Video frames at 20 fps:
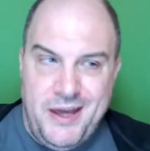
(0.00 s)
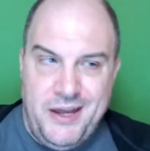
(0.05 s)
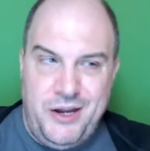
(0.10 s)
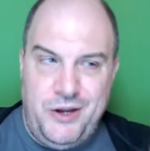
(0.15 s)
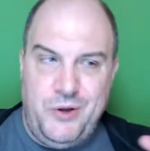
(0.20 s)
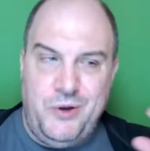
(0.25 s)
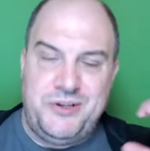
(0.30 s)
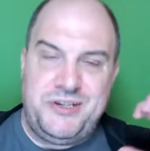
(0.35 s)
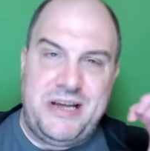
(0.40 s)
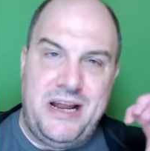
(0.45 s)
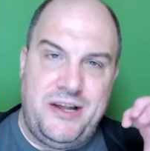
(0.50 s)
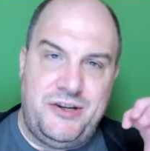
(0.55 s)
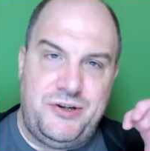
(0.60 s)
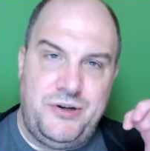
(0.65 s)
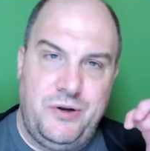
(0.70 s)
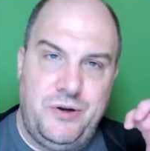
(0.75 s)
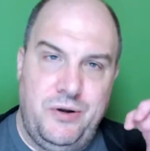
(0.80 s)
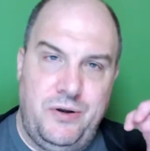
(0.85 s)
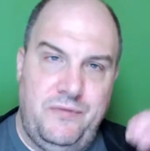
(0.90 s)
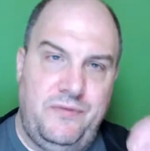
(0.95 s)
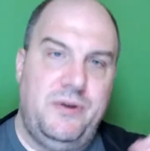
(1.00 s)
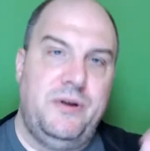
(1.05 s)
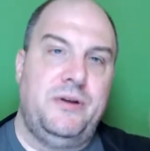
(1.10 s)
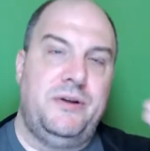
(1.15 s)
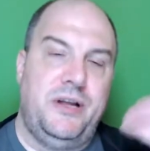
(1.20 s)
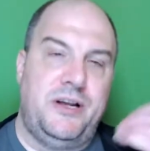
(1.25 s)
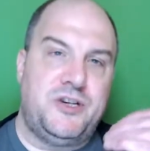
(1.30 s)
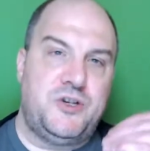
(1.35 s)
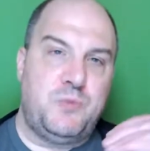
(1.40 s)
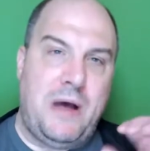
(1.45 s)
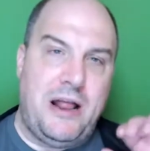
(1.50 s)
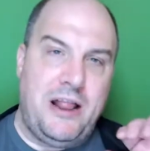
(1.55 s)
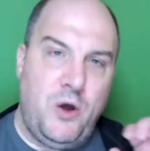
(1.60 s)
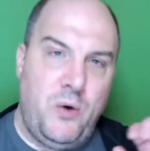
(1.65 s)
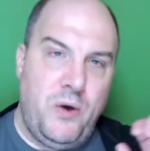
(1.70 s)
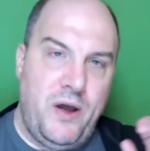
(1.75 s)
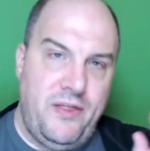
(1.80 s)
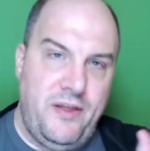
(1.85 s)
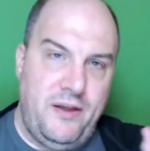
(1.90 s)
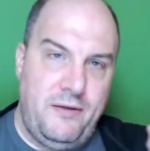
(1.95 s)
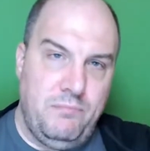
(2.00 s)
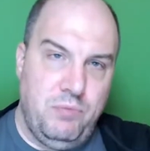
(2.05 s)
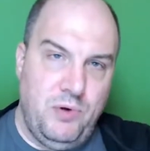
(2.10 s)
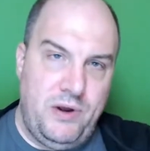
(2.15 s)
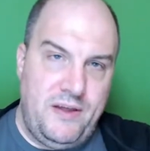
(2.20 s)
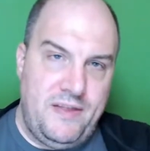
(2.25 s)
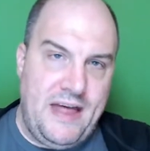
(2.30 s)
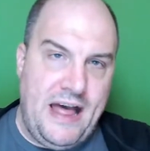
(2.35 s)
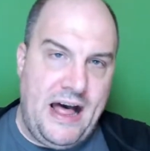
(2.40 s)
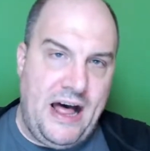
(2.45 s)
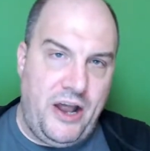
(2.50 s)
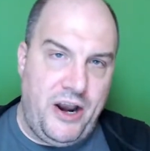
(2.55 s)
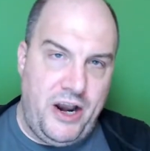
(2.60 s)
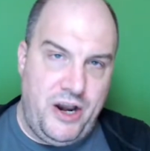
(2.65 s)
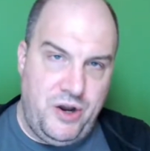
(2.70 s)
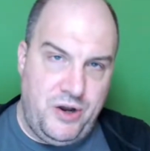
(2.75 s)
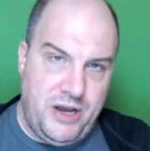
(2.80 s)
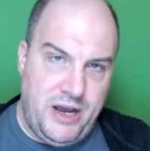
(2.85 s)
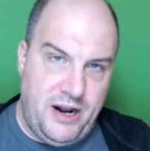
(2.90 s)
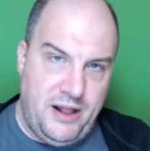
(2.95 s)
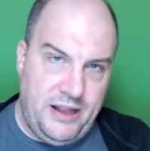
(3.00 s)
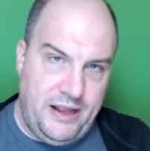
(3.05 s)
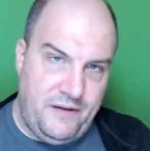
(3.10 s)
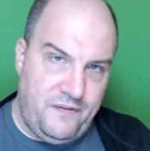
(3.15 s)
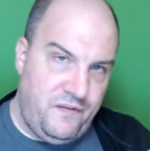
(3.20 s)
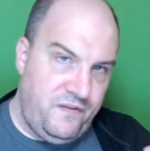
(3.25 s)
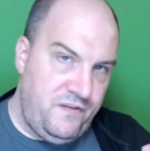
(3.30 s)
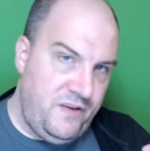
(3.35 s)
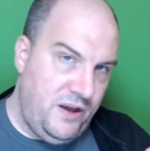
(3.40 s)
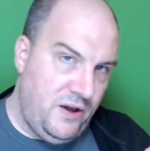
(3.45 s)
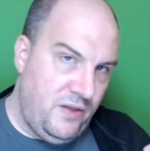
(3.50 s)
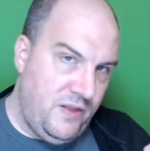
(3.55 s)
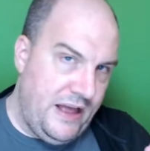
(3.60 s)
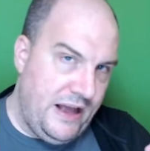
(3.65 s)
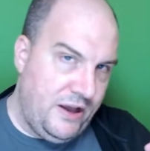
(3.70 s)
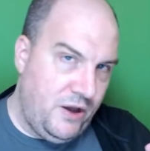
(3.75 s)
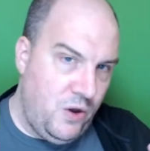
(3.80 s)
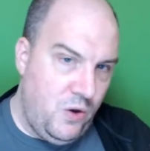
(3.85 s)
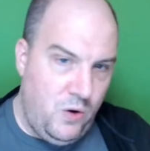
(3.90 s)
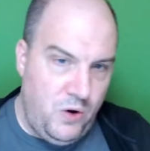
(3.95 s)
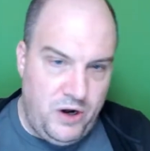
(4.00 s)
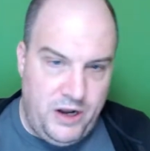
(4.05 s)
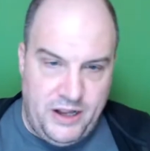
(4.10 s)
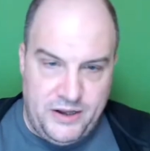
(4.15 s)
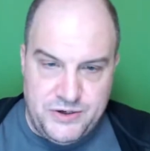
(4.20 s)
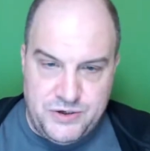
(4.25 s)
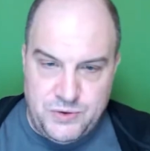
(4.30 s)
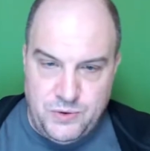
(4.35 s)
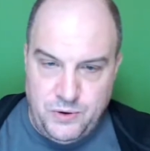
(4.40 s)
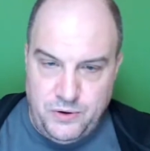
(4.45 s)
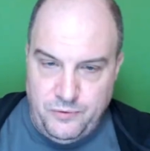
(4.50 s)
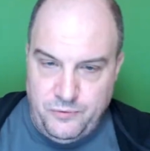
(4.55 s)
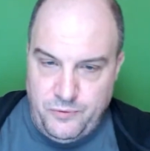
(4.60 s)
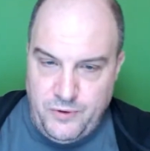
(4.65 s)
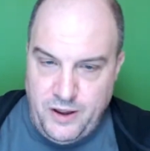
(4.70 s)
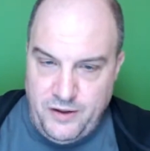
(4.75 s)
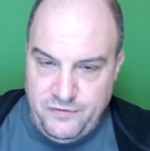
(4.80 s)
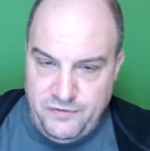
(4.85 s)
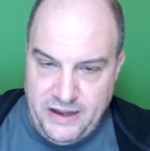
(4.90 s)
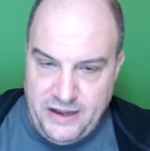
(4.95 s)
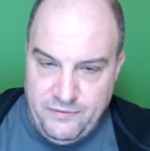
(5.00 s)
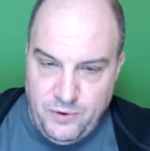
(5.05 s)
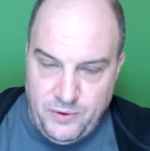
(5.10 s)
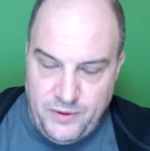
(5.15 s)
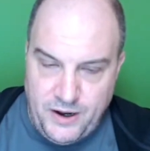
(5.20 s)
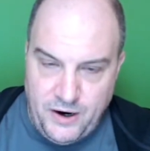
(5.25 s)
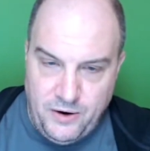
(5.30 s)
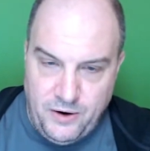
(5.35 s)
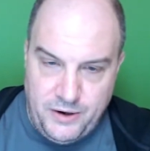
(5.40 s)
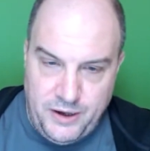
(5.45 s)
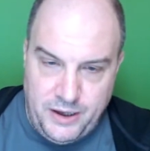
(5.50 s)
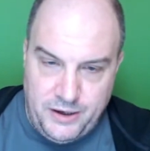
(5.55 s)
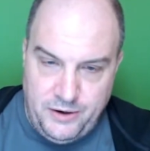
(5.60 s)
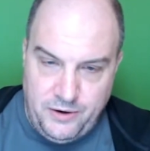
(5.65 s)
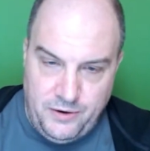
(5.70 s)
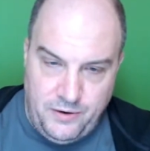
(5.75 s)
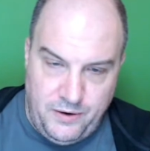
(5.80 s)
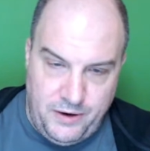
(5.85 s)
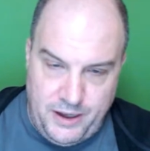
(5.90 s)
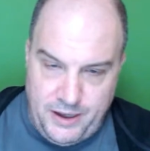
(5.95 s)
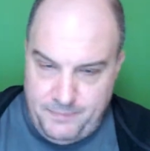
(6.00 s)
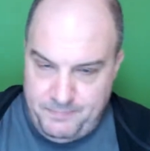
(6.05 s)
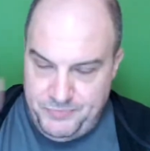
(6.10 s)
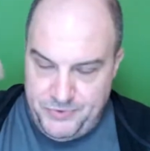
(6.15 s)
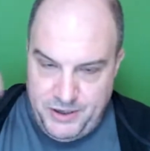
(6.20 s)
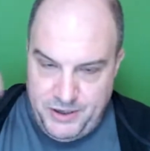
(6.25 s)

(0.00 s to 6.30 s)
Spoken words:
You notice that as you like swallow and then breathe out, and you kind of like feel that coconut sort of flavor there in your